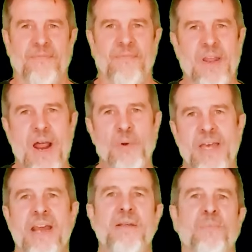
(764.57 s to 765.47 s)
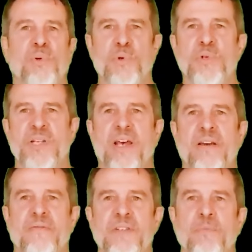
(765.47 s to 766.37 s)
Now Ken and Bruce have
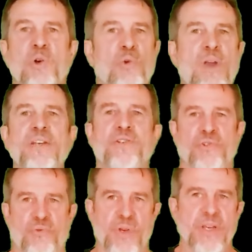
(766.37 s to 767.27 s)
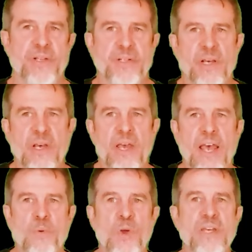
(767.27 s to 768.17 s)
some great trees, and
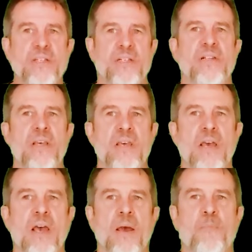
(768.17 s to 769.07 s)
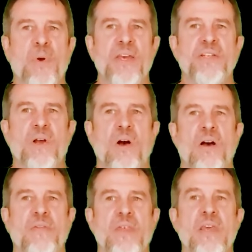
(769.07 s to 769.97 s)
we can see, based on
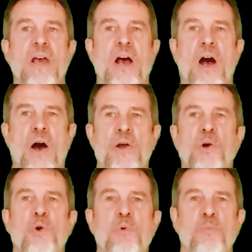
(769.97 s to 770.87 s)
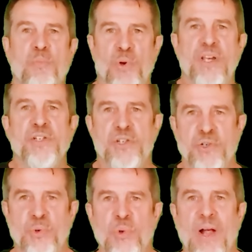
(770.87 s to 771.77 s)
the Auto Branch
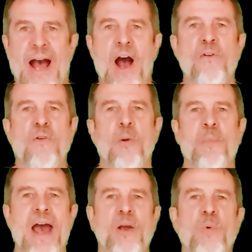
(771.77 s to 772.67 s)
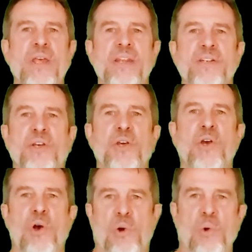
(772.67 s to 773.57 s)
tool, how far back we need to
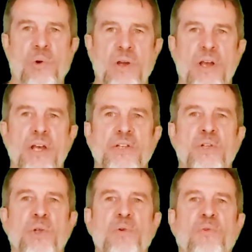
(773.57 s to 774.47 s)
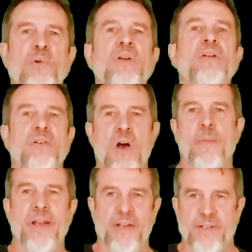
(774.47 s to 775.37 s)
go to look for a common
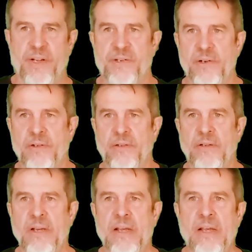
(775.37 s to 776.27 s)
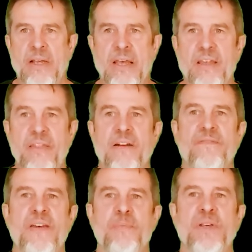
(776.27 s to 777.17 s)
ancestor in their
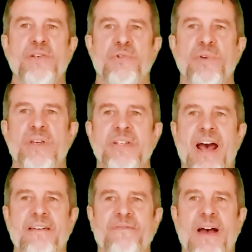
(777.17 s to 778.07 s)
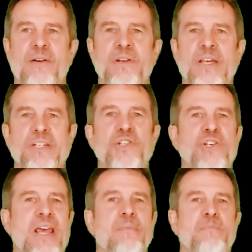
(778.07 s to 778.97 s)
family trees, I found
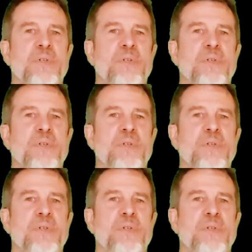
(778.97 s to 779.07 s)
James